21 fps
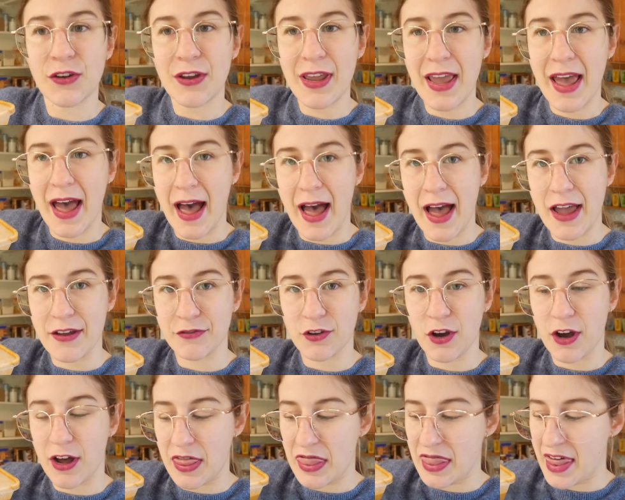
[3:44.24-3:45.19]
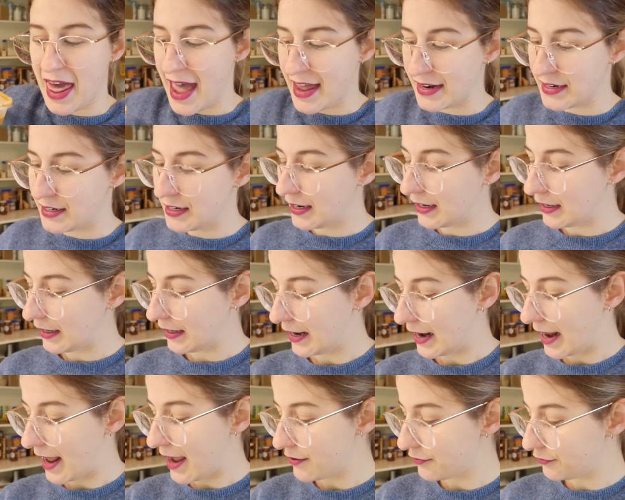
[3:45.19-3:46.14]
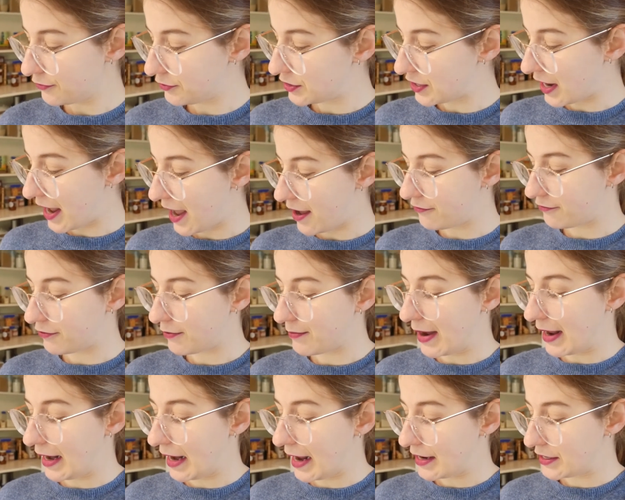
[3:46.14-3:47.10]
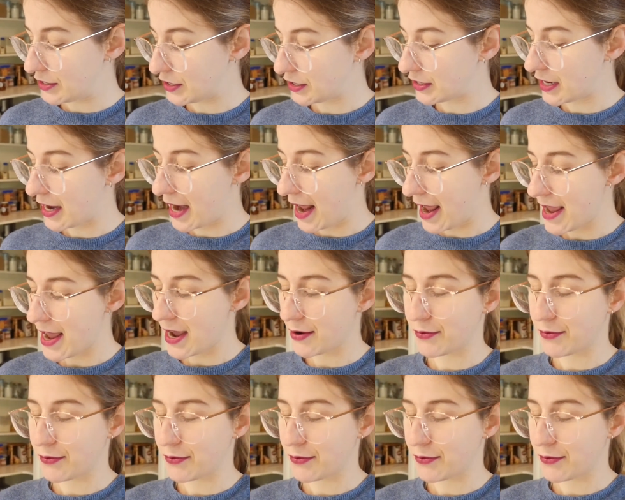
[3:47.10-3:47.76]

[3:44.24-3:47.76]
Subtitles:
yeah, I've got that left to have for my lunch today,